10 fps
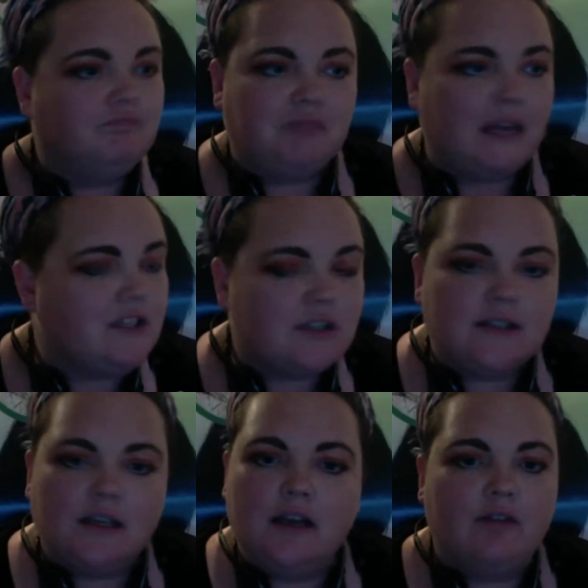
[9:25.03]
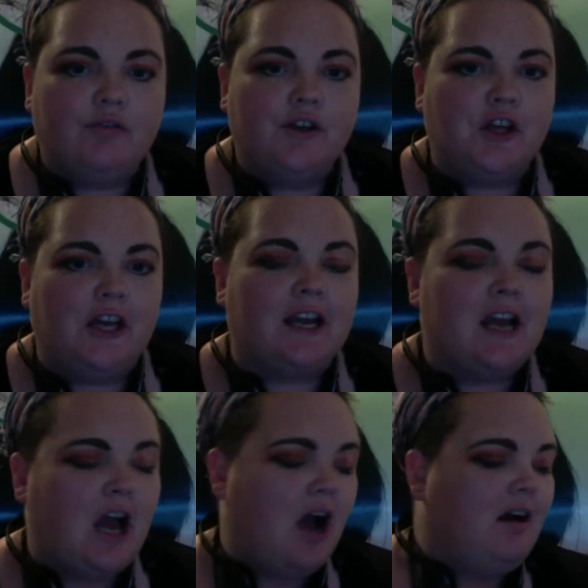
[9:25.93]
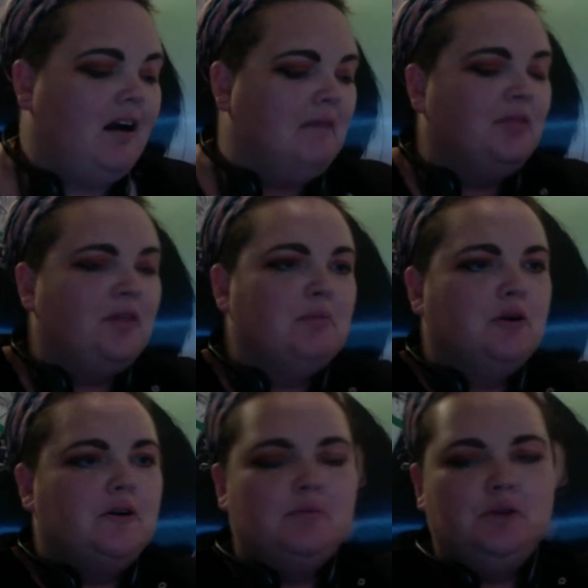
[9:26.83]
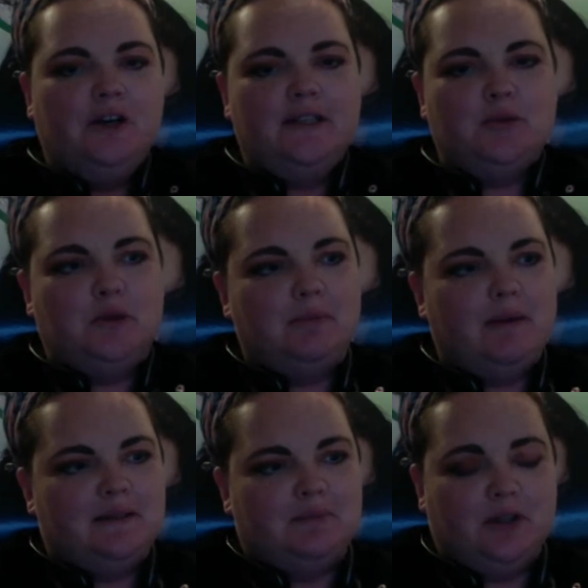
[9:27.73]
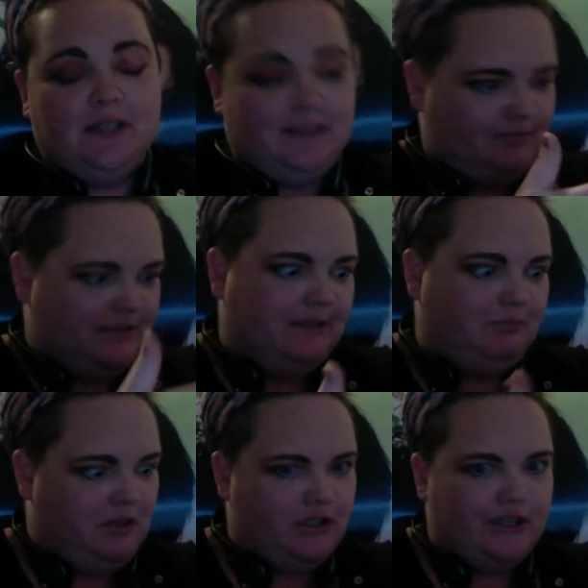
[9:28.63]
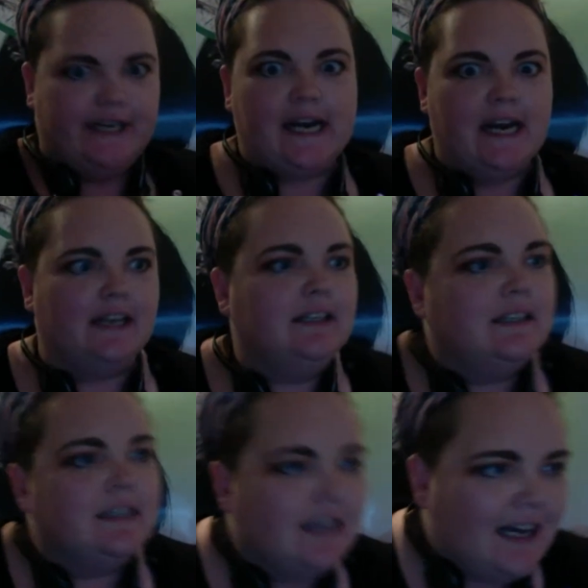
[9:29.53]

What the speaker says: they just eat everything. The more and more I talk about Demodex, I'm itching again.